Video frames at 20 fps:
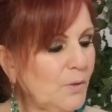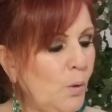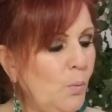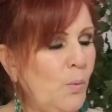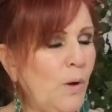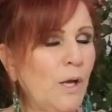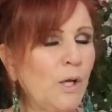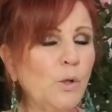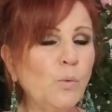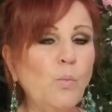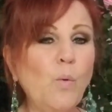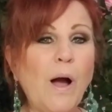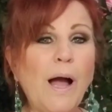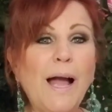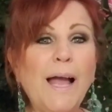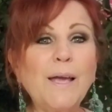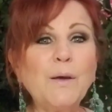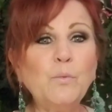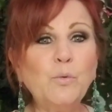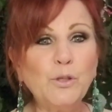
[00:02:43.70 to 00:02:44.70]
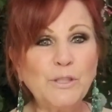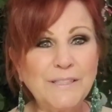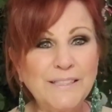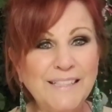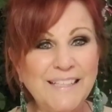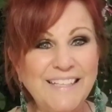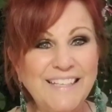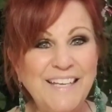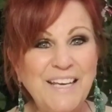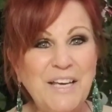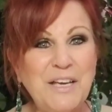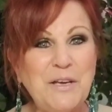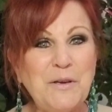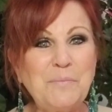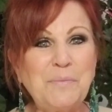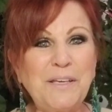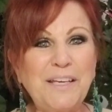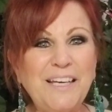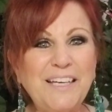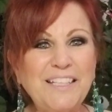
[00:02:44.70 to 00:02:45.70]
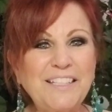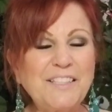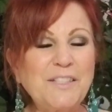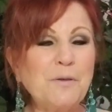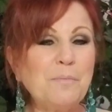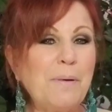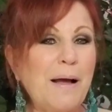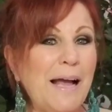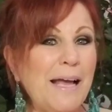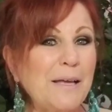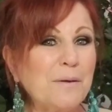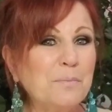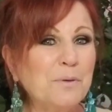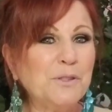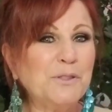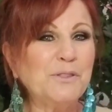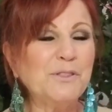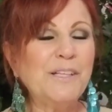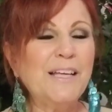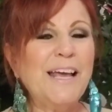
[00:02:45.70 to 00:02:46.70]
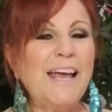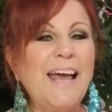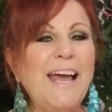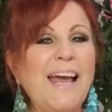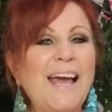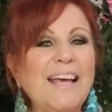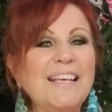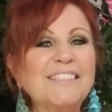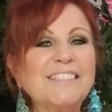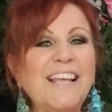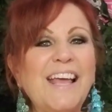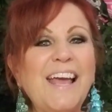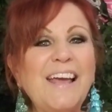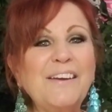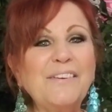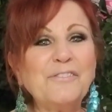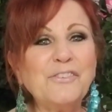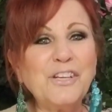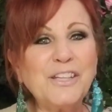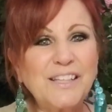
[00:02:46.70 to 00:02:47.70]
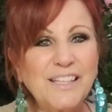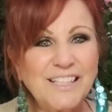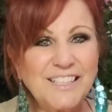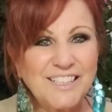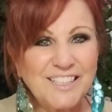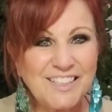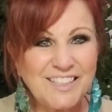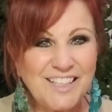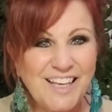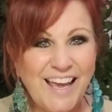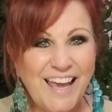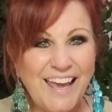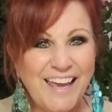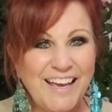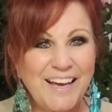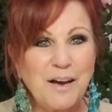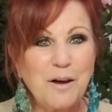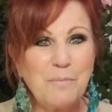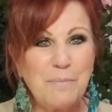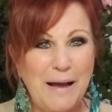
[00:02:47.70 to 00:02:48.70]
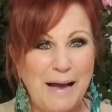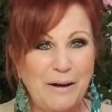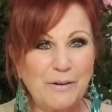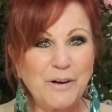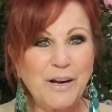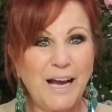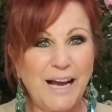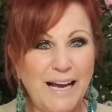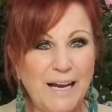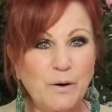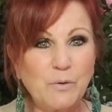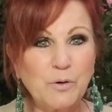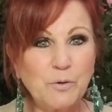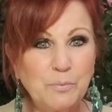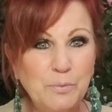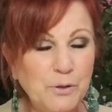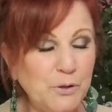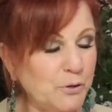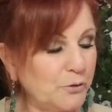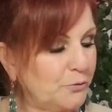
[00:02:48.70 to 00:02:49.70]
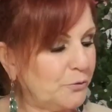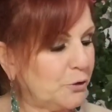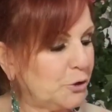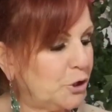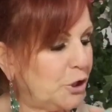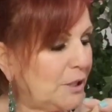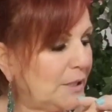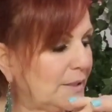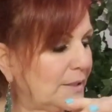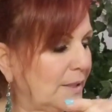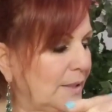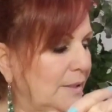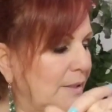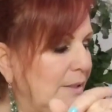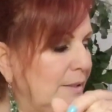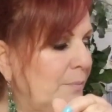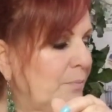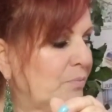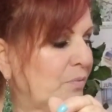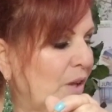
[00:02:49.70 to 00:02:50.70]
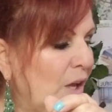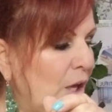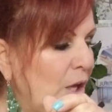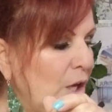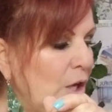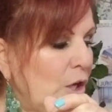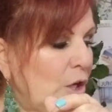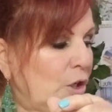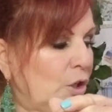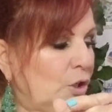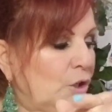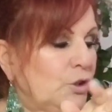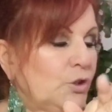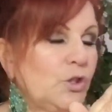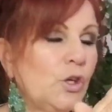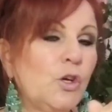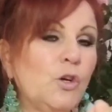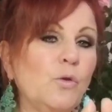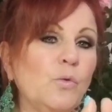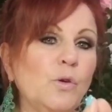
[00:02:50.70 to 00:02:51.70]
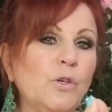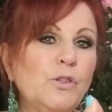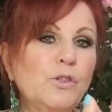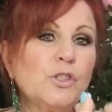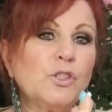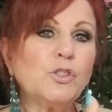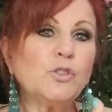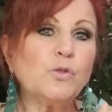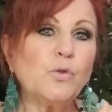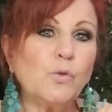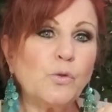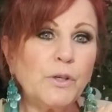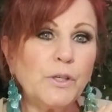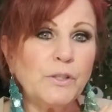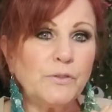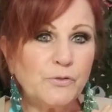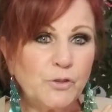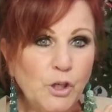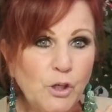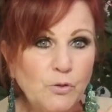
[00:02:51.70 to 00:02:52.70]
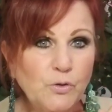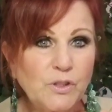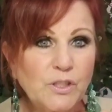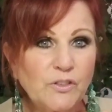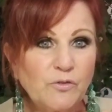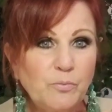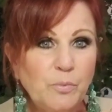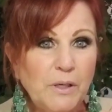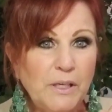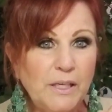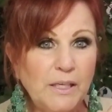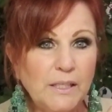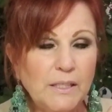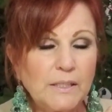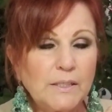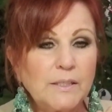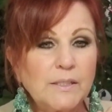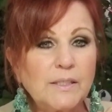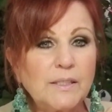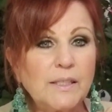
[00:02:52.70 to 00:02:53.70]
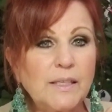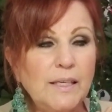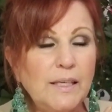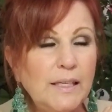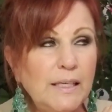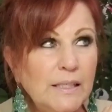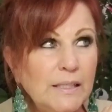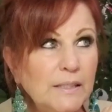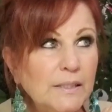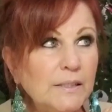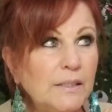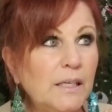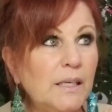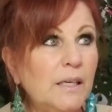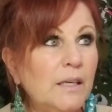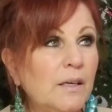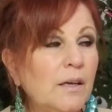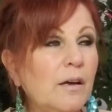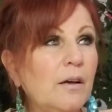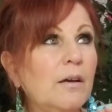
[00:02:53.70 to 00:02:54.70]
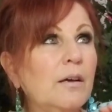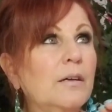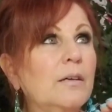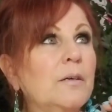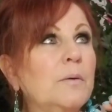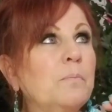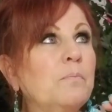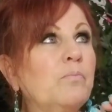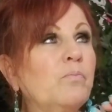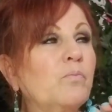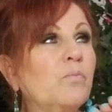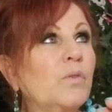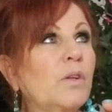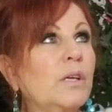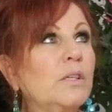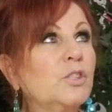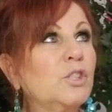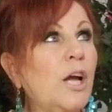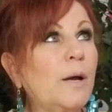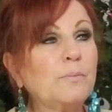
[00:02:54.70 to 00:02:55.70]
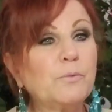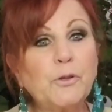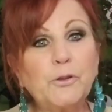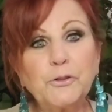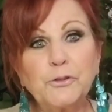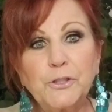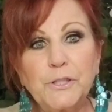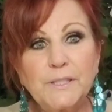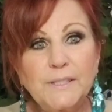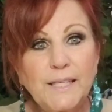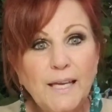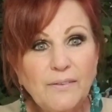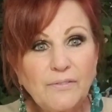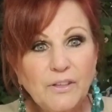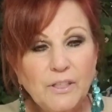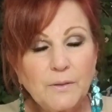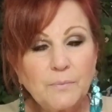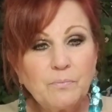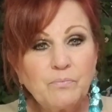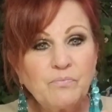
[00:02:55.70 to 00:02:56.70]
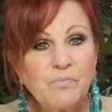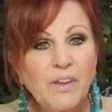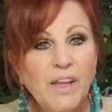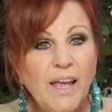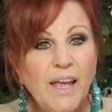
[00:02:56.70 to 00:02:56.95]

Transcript: Well, why wouldn't it? because the Bible has everything to say about our beautiful Jesus. So the story of Joseph begins in um, chapter 37